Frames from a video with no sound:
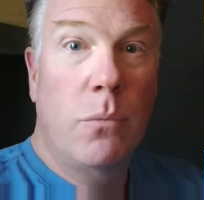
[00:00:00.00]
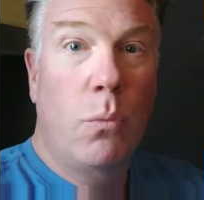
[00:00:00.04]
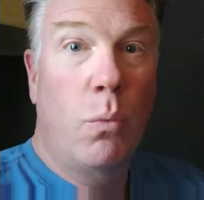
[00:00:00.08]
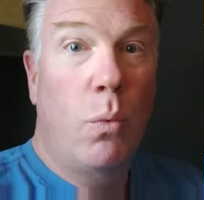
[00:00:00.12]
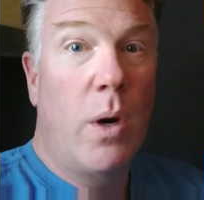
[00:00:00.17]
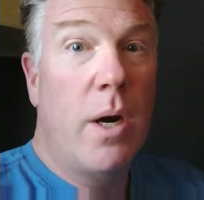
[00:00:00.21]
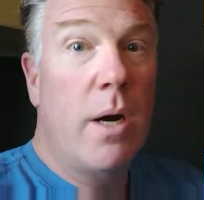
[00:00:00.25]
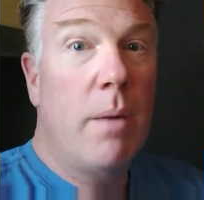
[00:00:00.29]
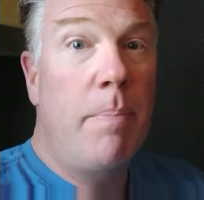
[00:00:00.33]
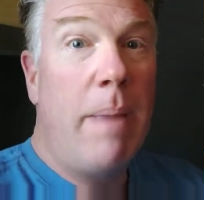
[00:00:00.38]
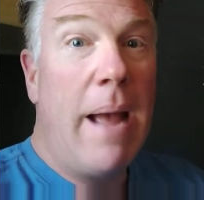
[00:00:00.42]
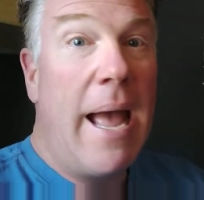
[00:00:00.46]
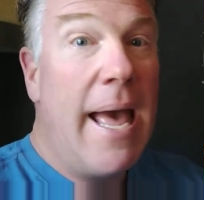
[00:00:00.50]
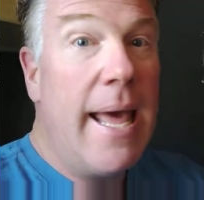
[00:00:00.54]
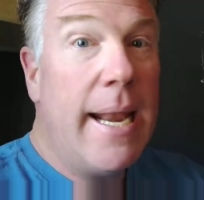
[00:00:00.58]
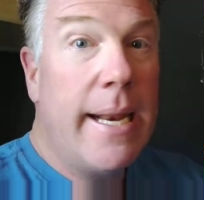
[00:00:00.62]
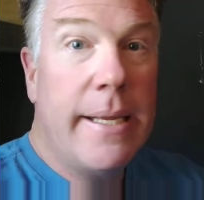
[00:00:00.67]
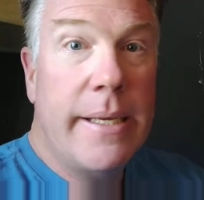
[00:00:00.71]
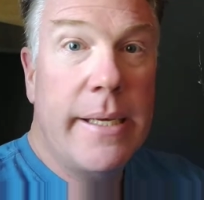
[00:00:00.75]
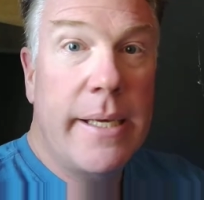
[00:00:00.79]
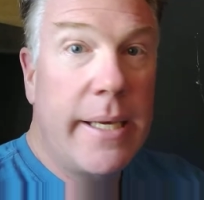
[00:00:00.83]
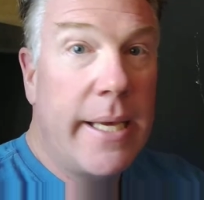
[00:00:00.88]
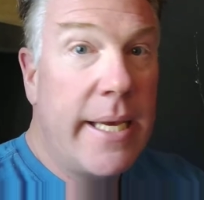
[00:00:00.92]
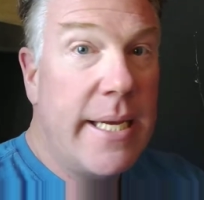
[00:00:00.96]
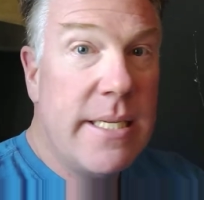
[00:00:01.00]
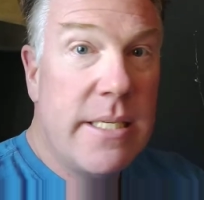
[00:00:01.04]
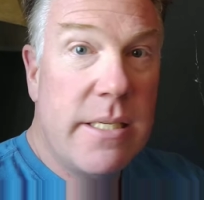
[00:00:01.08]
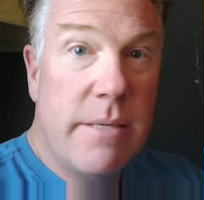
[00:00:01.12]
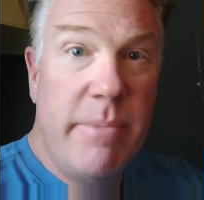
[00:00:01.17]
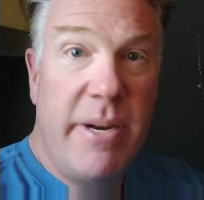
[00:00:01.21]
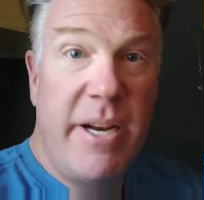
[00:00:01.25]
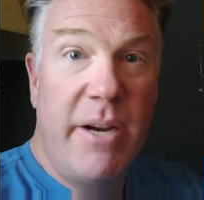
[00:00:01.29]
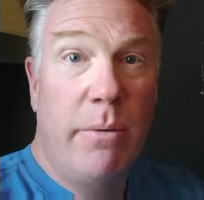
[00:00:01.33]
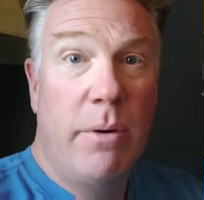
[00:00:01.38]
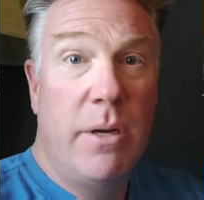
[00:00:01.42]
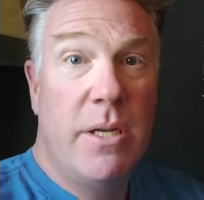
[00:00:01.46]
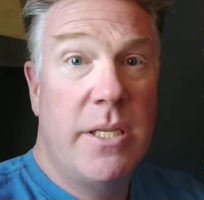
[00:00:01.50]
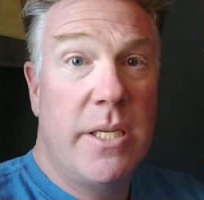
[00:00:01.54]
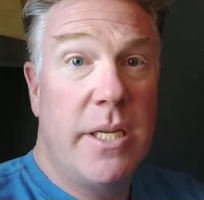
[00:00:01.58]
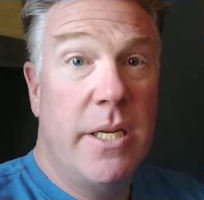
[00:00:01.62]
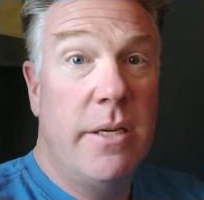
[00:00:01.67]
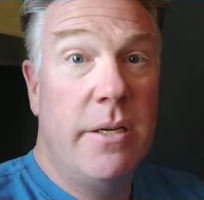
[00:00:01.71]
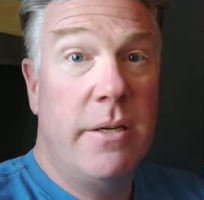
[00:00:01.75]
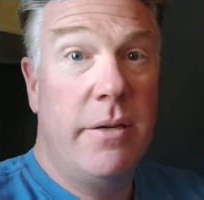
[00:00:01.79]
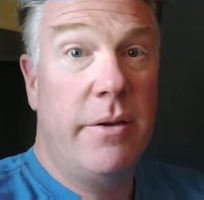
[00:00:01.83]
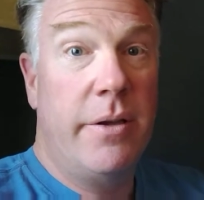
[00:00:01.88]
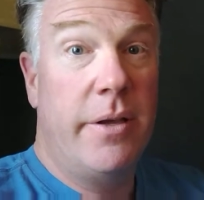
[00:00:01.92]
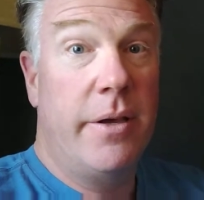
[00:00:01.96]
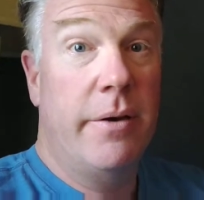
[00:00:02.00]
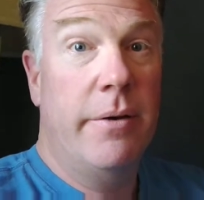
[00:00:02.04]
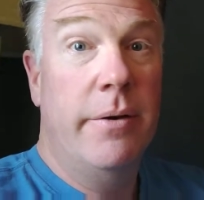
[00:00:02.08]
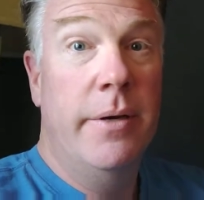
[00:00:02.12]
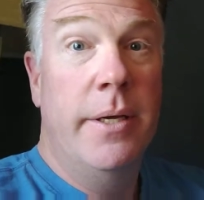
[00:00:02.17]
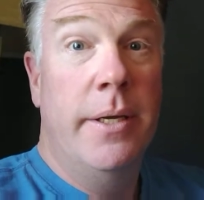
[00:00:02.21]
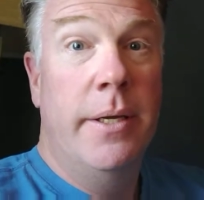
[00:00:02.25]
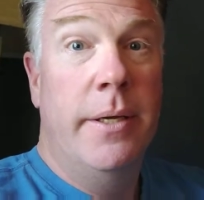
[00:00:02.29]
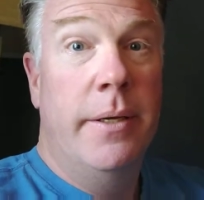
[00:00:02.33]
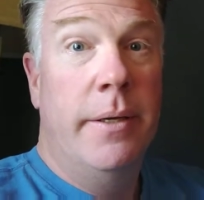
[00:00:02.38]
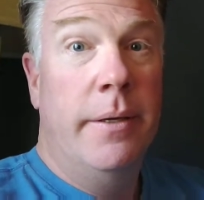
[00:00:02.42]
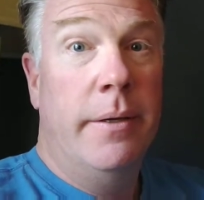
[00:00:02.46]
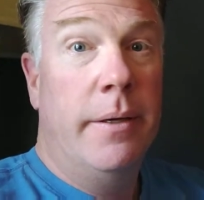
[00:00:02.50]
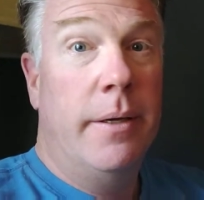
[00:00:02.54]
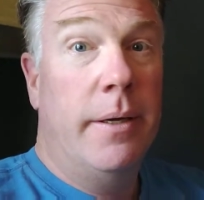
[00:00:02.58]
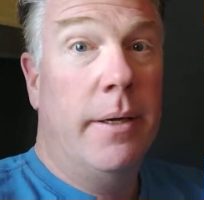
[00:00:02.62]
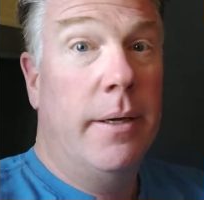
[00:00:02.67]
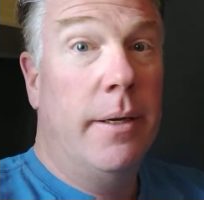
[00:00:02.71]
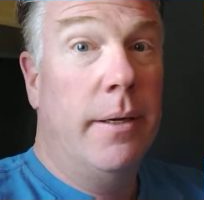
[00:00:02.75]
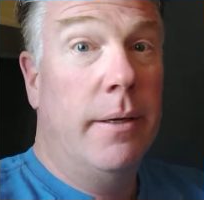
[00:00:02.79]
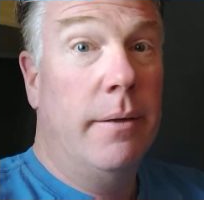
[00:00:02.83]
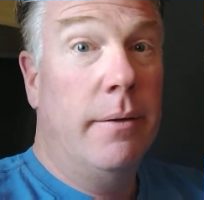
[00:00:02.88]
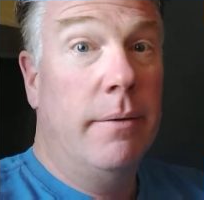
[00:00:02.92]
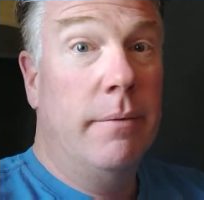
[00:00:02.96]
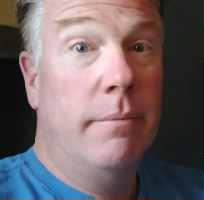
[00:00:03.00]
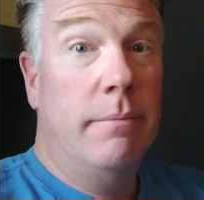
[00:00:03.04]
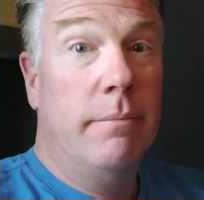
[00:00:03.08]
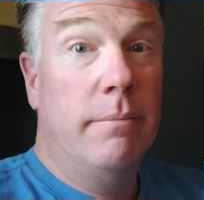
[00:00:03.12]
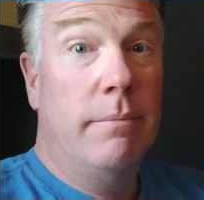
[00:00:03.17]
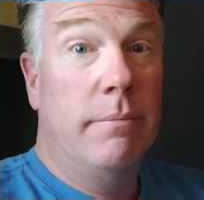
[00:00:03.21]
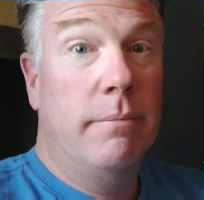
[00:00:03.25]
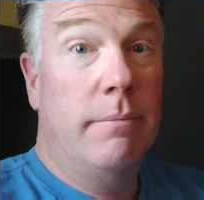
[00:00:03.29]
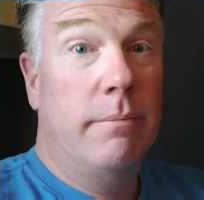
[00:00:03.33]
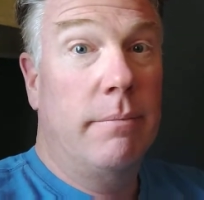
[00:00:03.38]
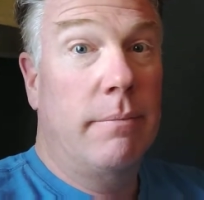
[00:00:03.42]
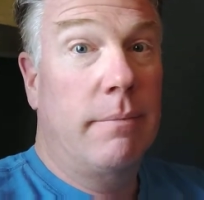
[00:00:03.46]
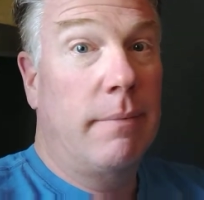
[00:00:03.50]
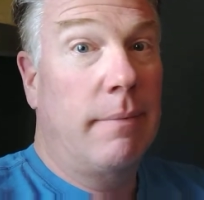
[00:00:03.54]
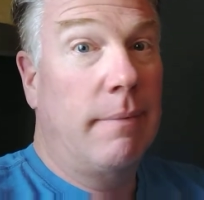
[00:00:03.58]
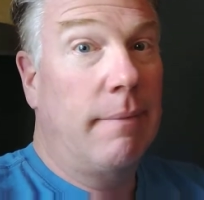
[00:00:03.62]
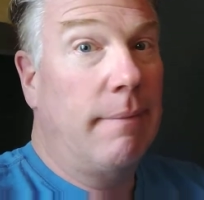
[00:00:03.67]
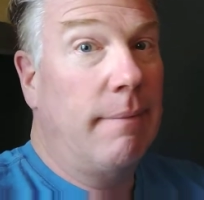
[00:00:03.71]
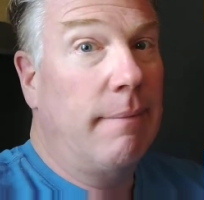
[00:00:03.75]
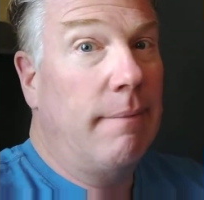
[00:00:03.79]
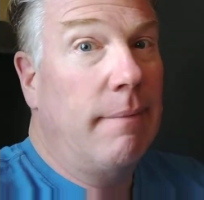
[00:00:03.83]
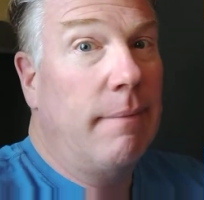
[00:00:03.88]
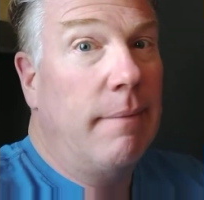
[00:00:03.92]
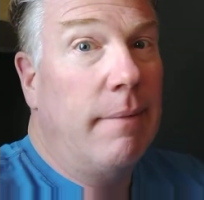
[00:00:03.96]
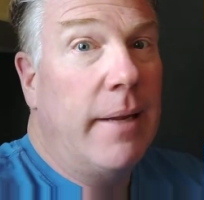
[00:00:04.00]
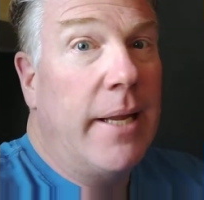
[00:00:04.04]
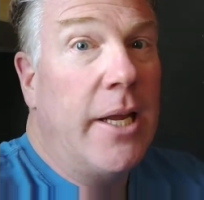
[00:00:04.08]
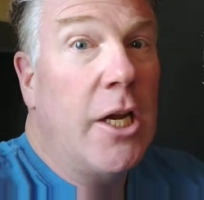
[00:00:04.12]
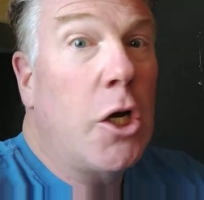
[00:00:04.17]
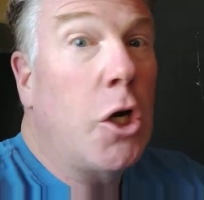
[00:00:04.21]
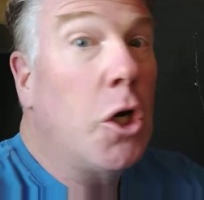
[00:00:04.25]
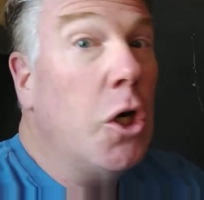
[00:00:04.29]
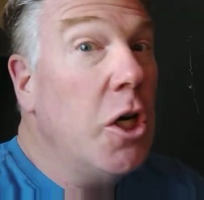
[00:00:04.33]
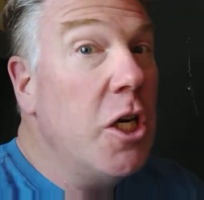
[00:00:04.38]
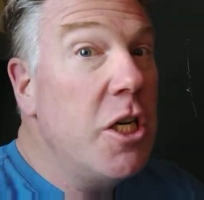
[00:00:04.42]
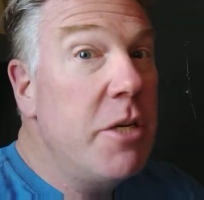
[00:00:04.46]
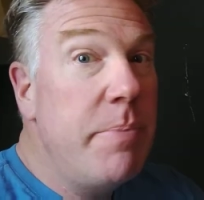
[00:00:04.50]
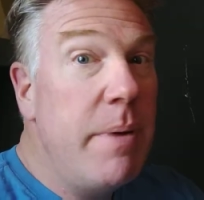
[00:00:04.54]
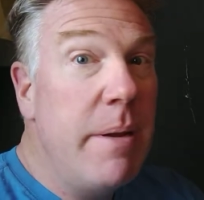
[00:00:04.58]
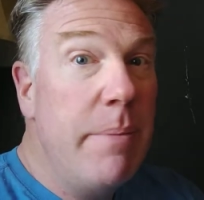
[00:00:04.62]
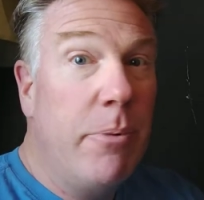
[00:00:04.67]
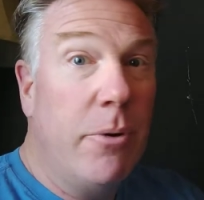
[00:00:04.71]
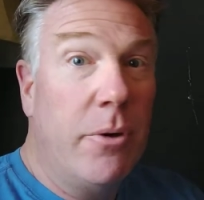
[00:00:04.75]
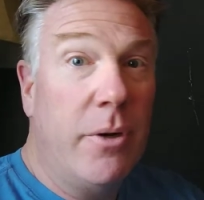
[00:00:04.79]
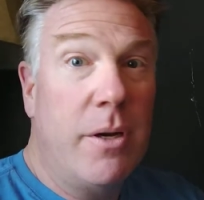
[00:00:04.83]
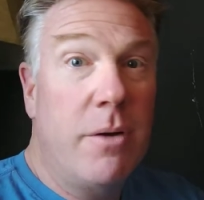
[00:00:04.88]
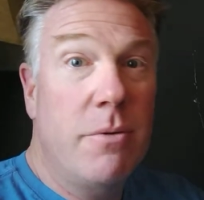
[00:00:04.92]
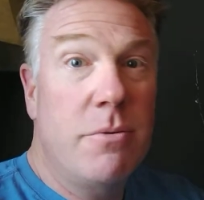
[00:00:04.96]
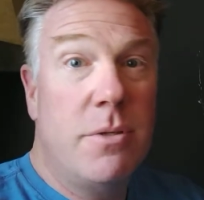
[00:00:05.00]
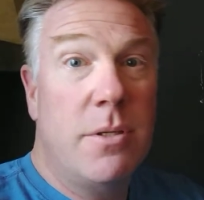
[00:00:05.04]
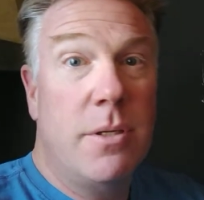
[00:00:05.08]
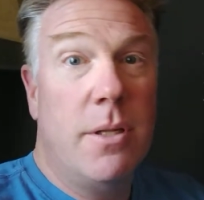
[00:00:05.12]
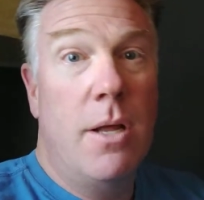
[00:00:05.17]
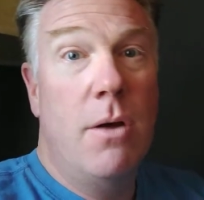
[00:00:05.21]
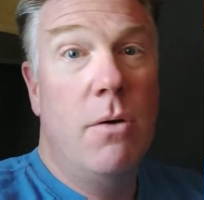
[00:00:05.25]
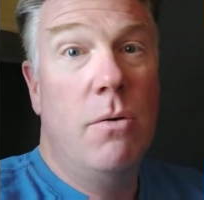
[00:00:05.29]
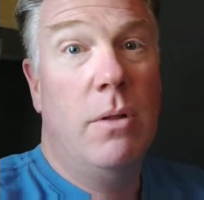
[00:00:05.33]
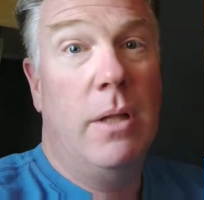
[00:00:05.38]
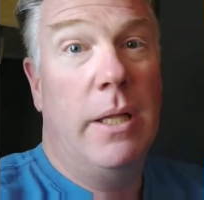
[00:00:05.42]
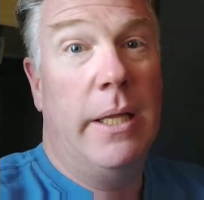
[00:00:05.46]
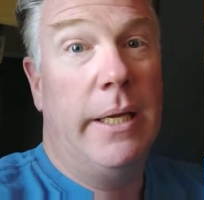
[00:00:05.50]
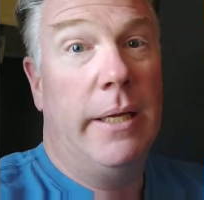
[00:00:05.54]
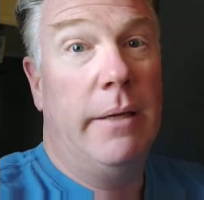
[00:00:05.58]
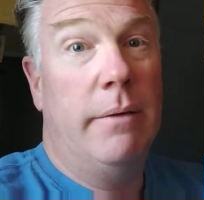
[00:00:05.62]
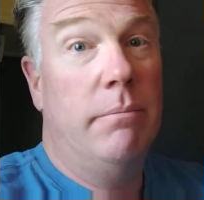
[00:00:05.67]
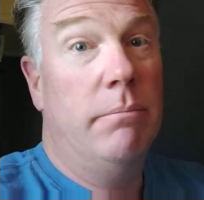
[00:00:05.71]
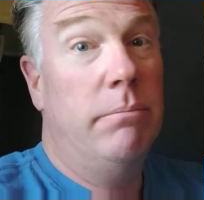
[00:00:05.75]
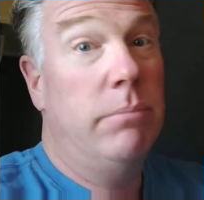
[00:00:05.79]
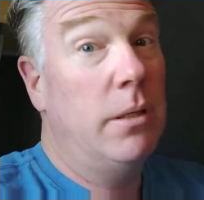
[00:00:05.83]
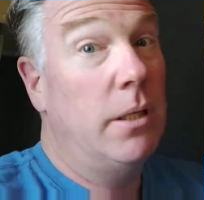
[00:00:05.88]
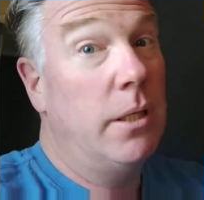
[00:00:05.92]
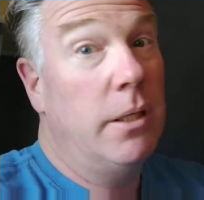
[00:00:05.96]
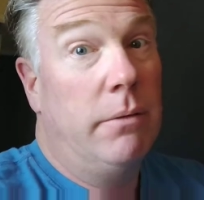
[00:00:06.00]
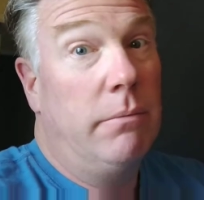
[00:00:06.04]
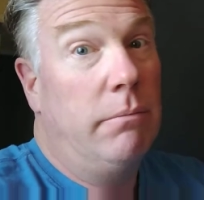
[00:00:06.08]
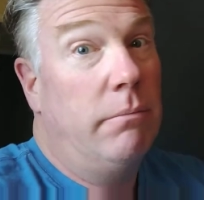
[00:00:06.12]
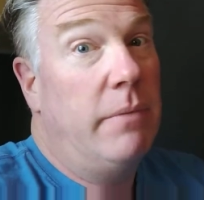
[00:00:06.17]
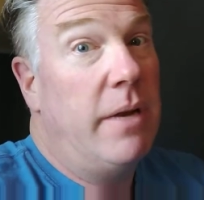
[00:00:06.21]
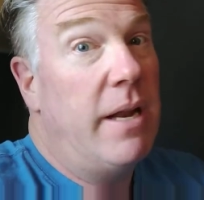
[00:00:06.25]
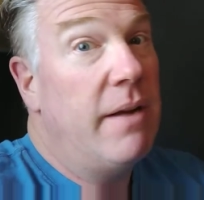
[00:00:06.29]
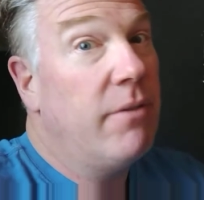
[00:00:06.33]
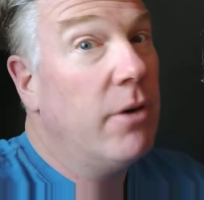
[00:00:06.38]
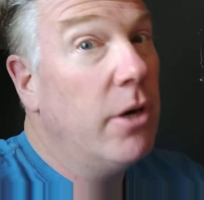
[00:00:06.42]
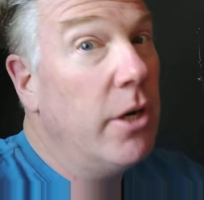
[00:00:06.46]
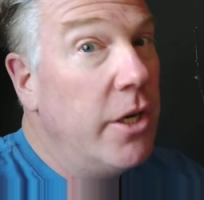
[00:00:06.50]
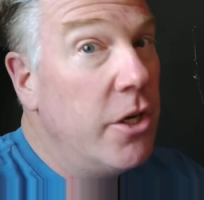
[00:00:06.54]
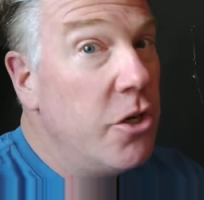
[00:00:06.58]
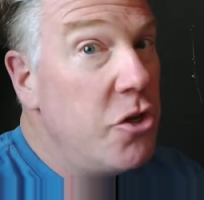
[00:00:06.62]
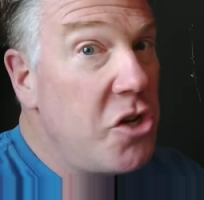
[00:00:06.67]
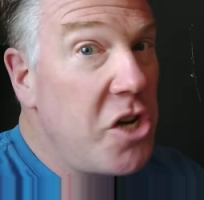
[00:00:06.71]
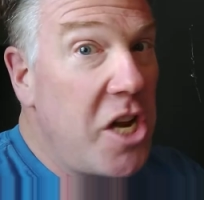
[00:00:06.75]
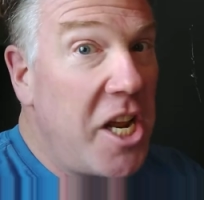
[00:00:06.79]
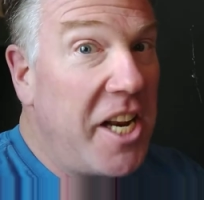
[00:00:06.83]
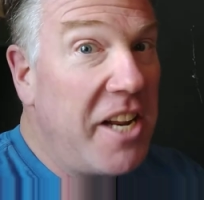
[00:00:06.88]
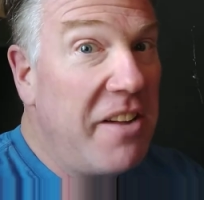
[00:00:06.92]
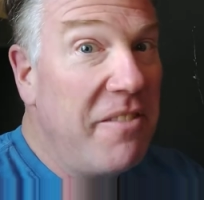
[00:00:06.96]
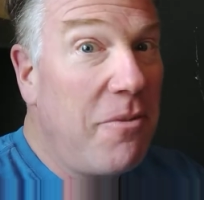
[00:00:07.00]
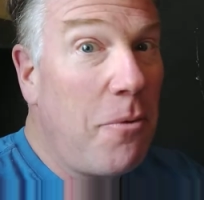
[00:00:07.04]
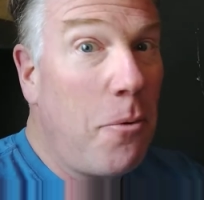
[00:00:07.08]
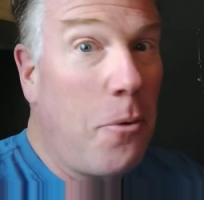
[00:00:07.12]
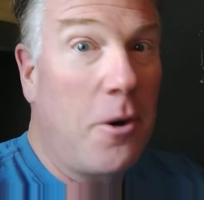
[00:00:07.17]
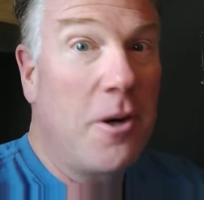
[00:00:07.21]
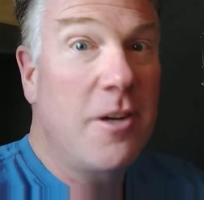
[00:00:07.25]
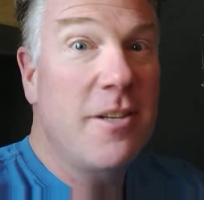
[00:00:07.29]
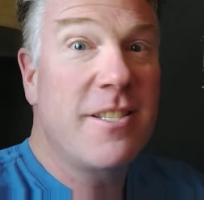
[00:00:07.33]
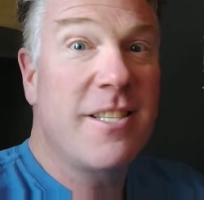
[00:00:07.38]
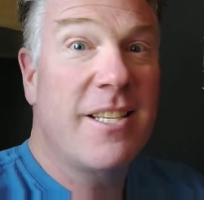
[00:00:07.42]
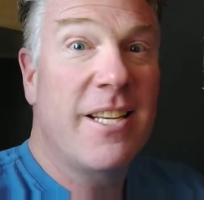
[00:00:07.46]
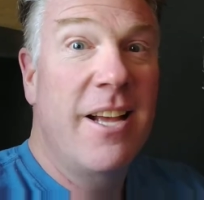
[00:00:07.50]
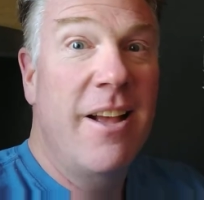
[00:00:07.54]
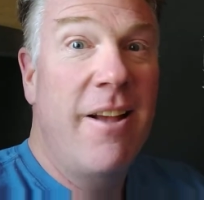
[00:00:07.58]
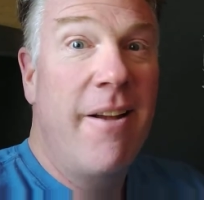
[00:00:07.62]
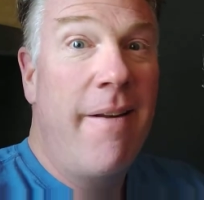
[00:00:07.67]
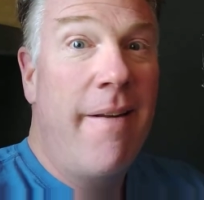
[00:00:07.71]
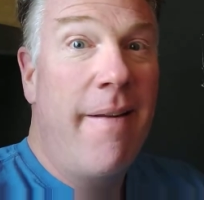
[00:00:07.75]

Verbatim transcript: Wear padding in case somebody runs into you. Uh, encourage people to go slowly, but never initiating force.